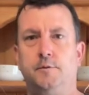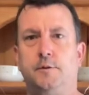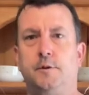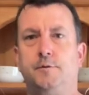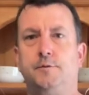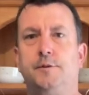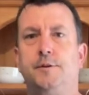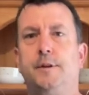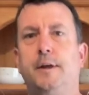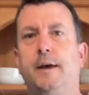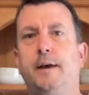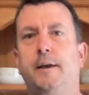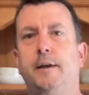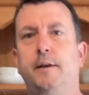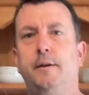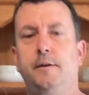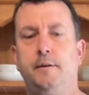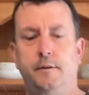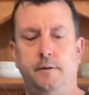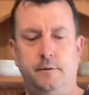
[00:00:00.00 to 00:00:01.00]
So
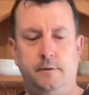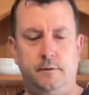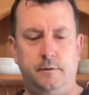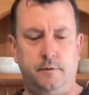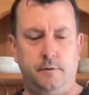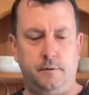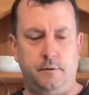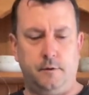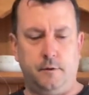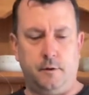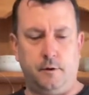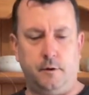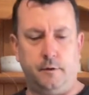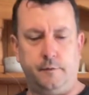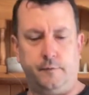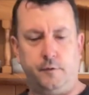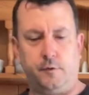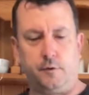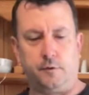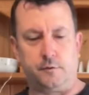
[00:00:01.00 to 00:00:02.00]
today
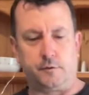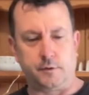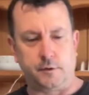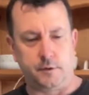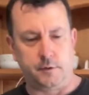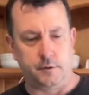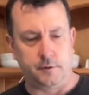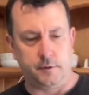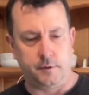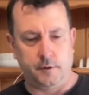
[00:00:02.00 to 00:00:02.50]
I've got